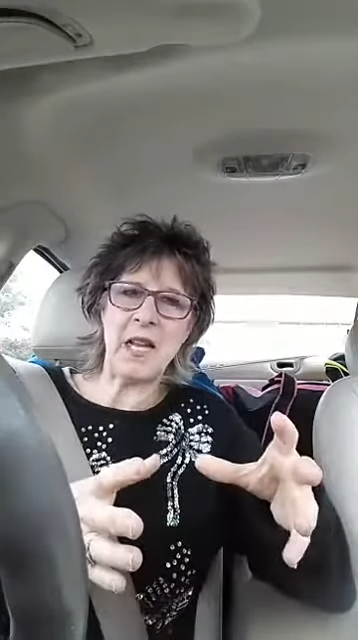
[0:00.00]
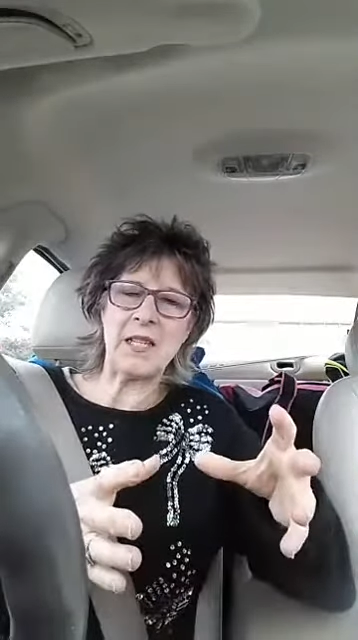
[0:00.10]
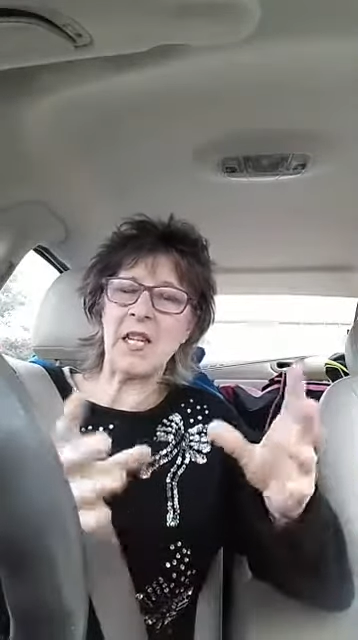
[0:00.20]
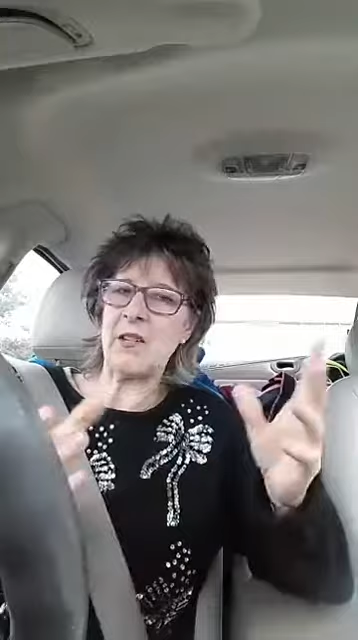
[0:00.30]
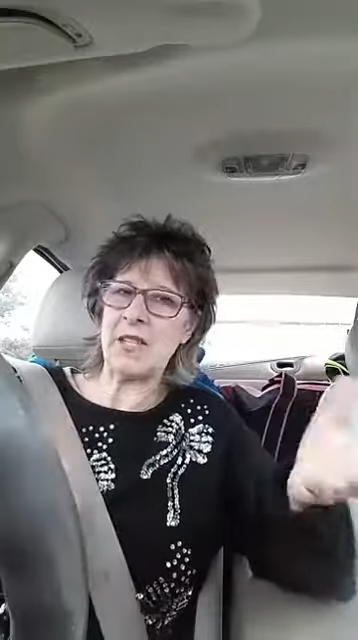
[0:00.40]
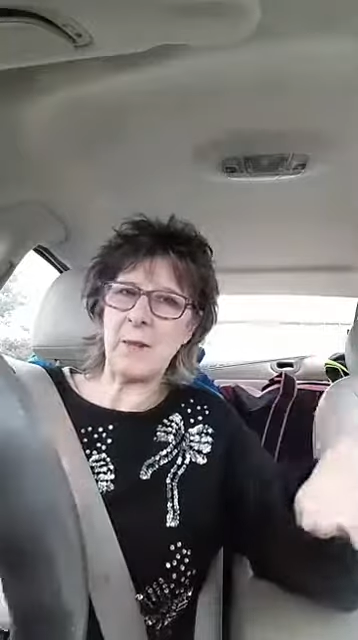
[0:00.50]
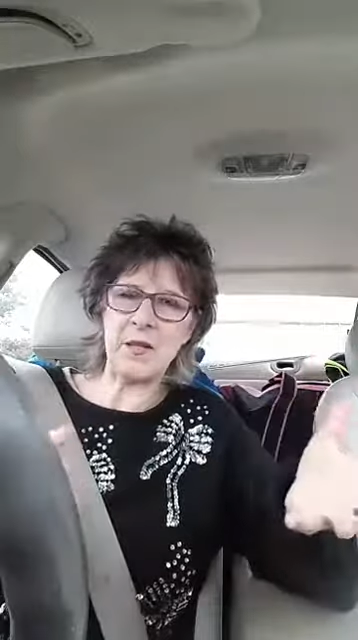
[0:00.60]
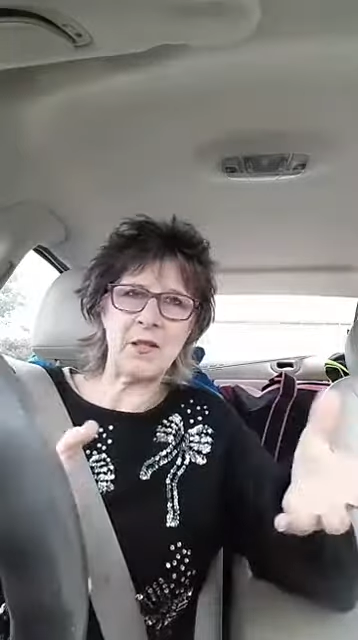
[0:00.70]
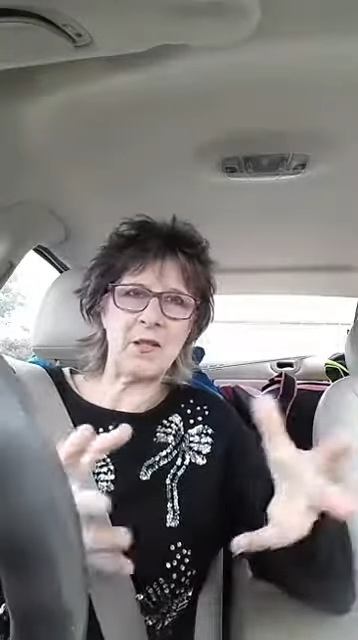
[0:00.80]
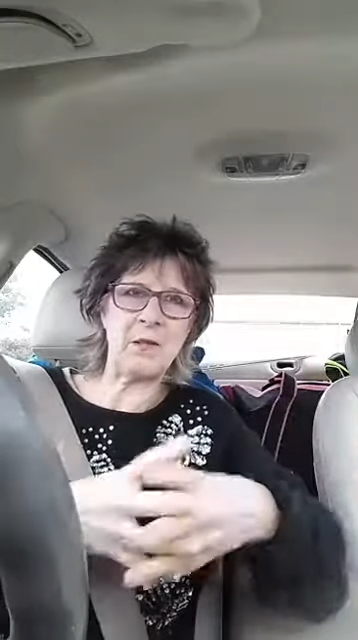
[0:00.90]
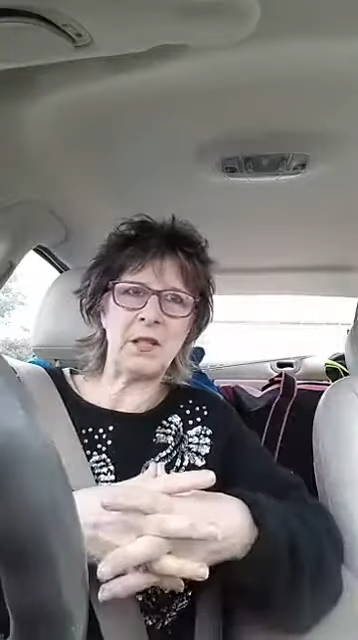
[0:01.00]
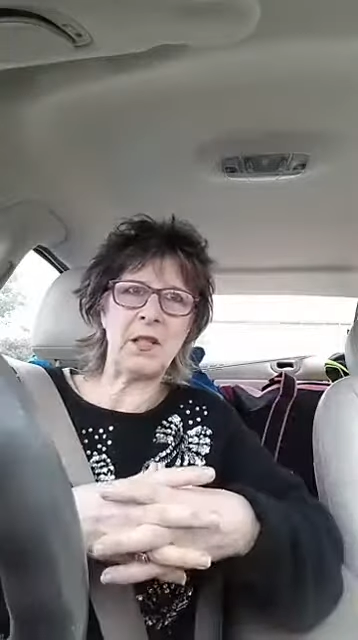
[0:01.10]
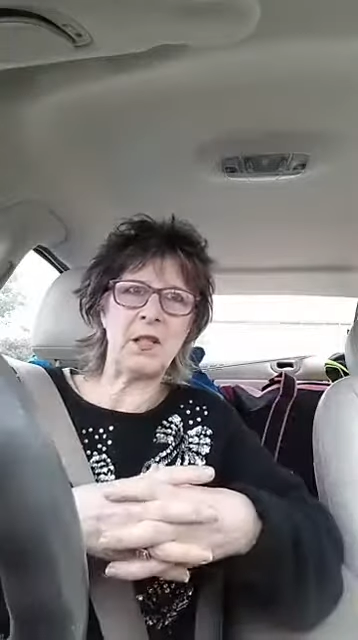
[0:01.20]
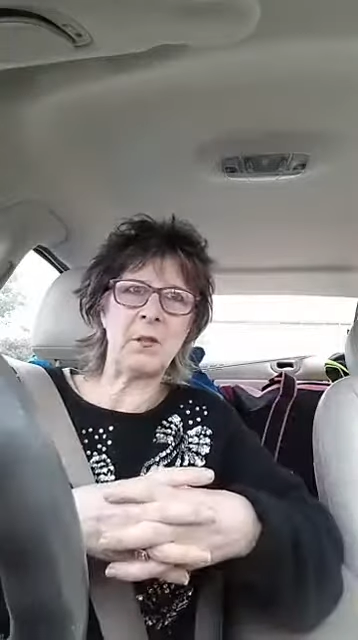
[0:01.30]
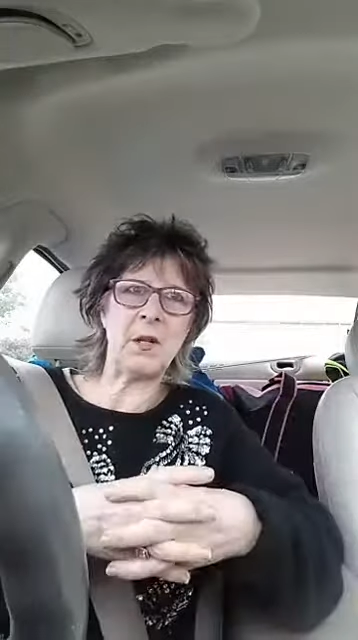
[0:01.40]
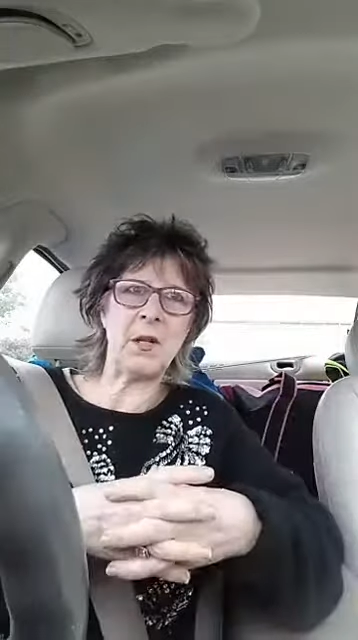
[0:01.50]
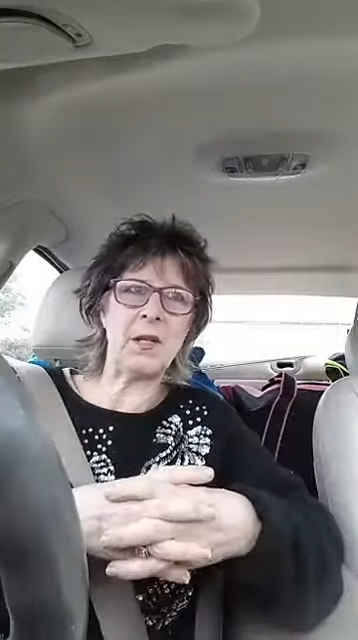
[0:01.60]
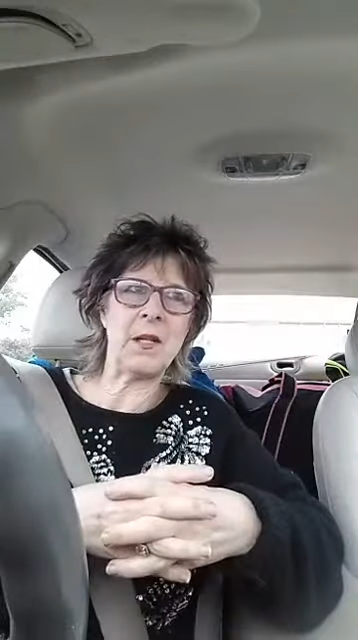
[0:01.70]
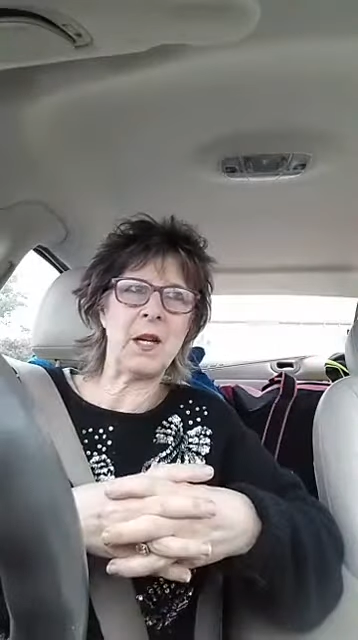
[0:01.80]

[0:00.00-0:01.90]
Terry Spencer is a really good one.